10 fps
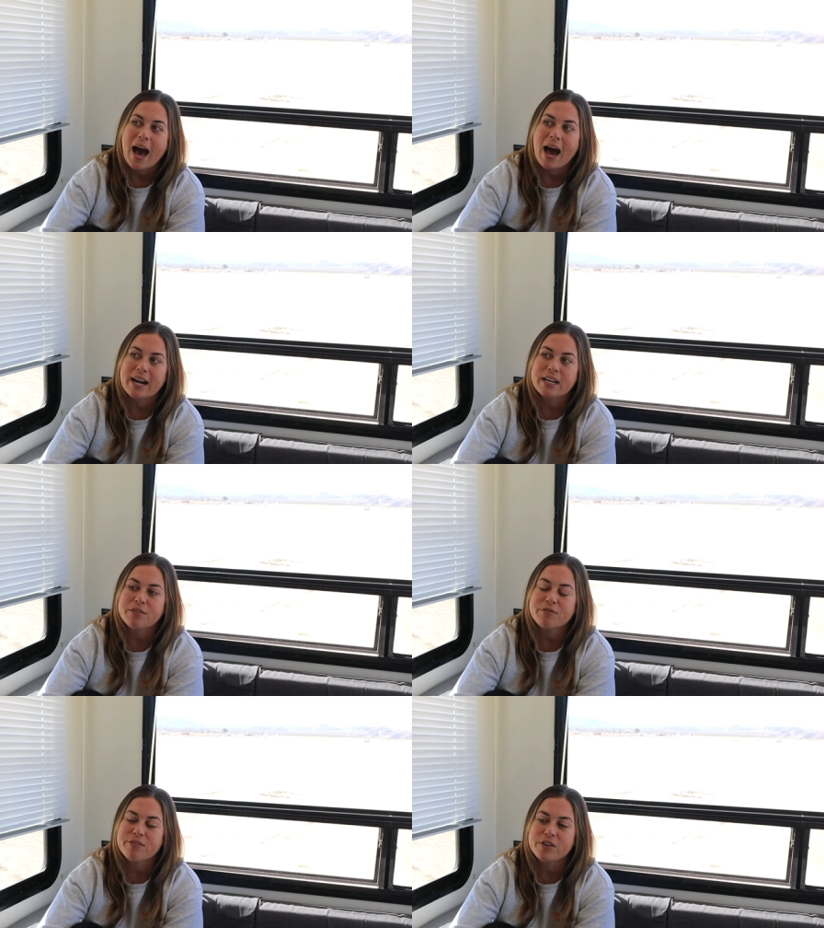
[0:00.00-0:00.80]
I
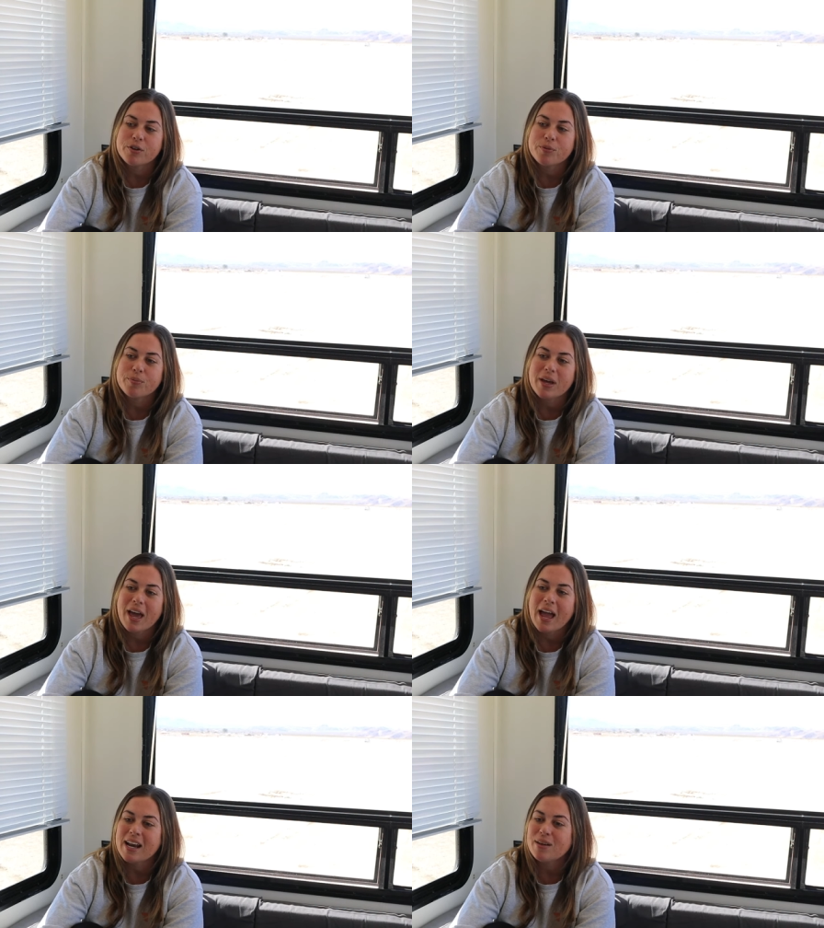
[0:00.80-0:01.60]
didn't film
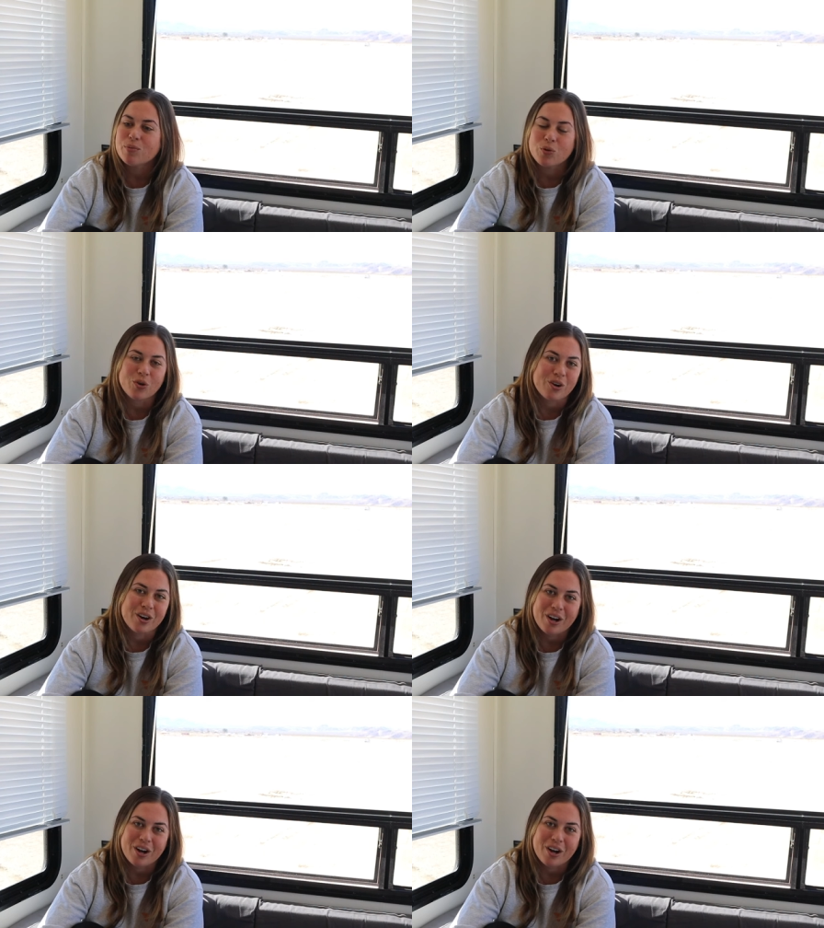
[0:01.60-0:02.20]
any more